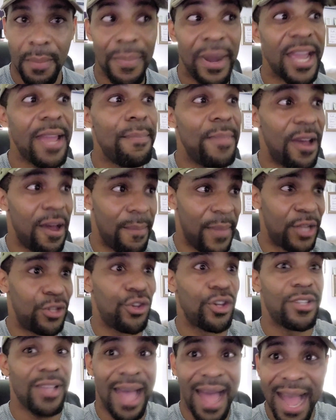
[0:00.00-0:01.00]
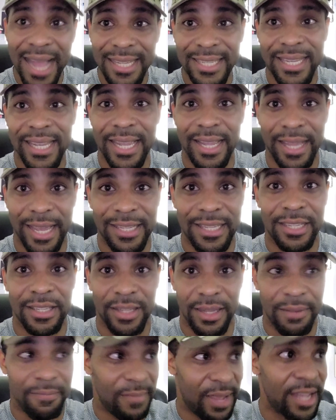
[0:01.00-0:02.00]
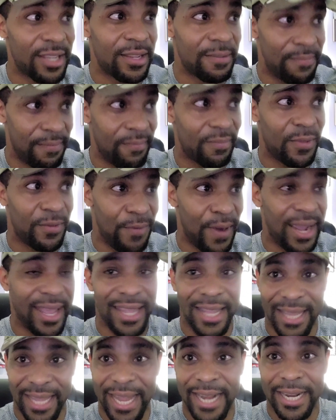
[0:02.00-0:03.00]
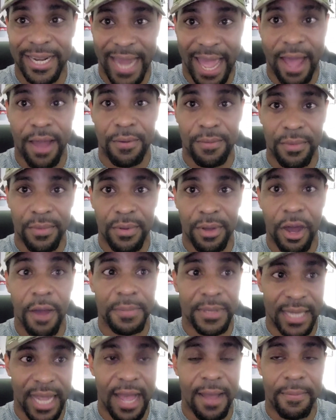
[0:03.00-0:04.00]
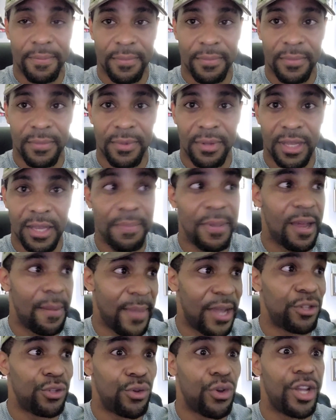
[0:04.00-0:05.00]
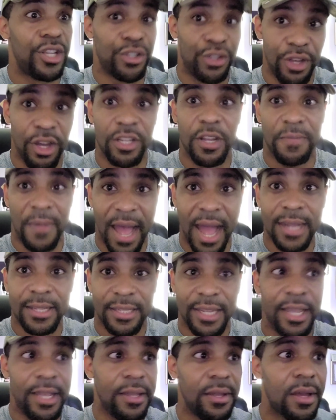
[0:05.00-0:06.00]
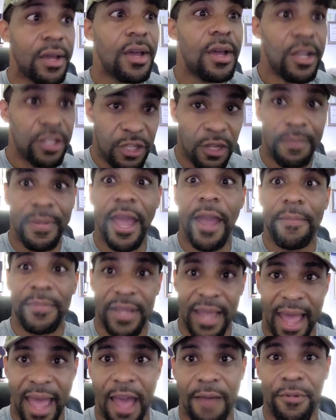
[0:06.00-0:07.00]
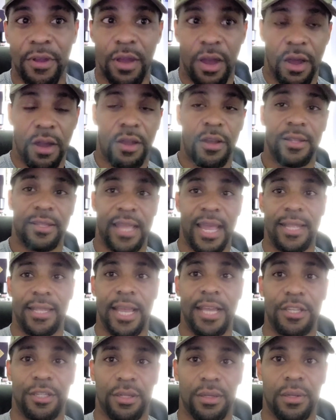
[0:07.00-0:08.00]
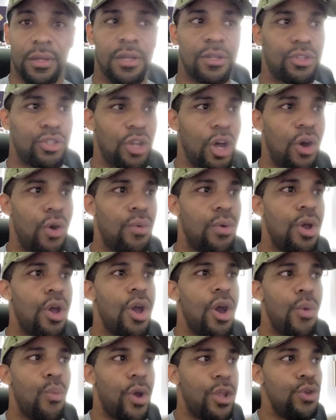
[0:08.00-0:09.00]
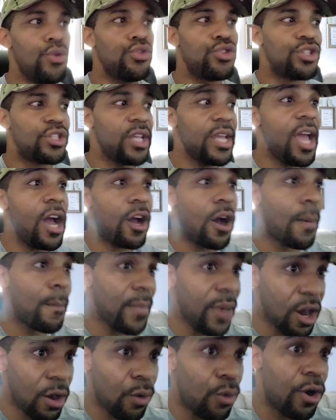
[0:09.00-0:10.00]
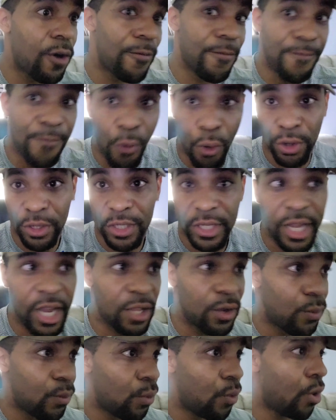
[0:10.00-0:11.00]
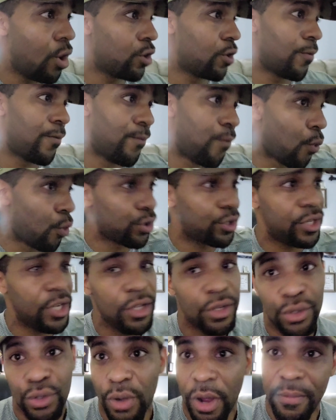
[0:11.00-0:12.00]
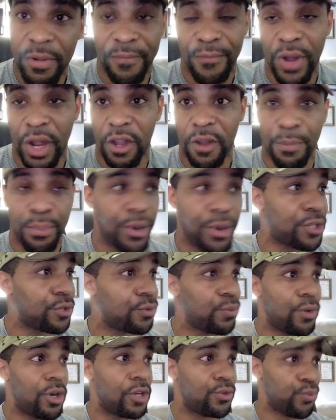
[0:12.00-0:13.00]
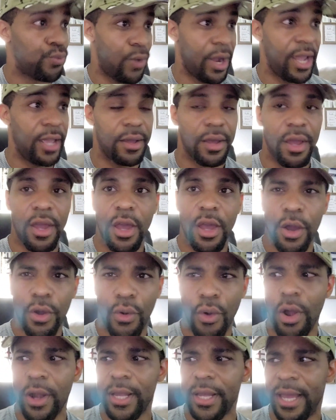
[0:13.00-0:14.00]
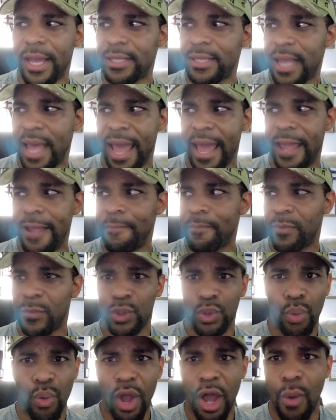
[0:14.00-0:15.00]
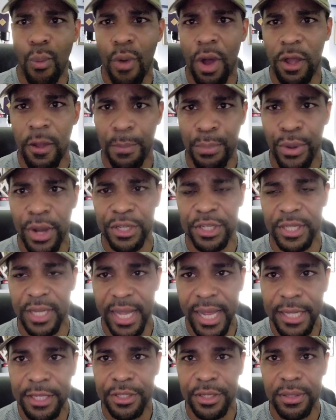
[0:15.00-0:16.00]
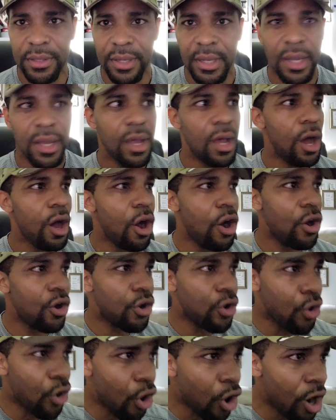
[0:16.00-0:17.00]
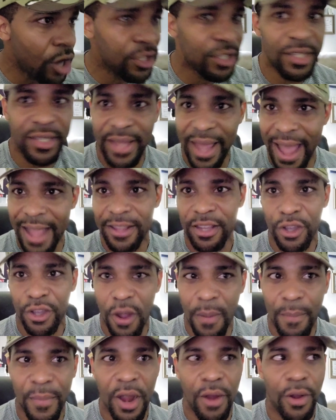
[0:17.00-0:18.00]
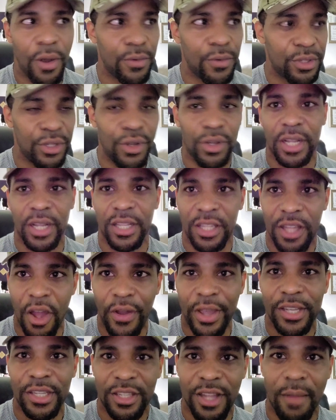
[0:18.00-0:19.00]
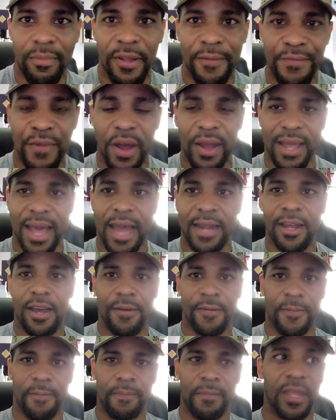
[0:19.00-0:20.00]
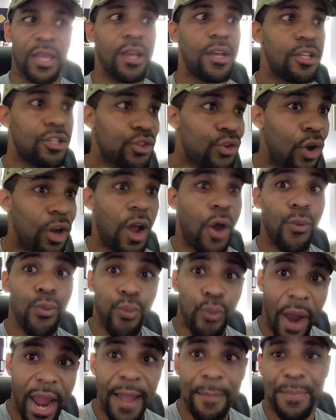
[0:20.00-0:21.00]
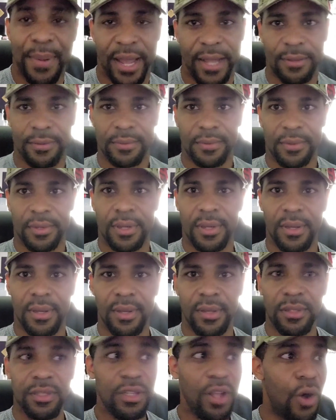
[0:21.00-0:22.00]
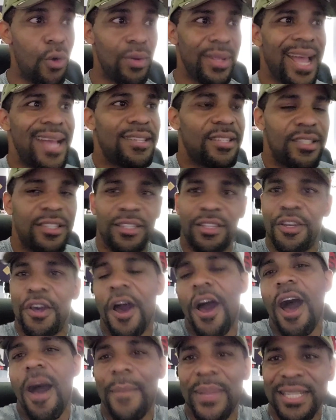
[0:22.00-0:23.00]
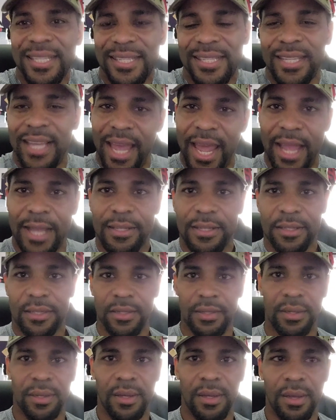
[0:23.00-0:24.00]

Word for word: But he better make sure his octane isn't isn't fucking leaning out up top. You better make sure it's good enough octane to be able to have a, a good detonation. So when you see a Camaro a 14 to 1 or 14 to 2, whatever the fucking compression was rate, going against a 12-1 compression engine, of course that Camaro was going to donkey stomp the fuck out of. It's going to rape it. No, that's common sense.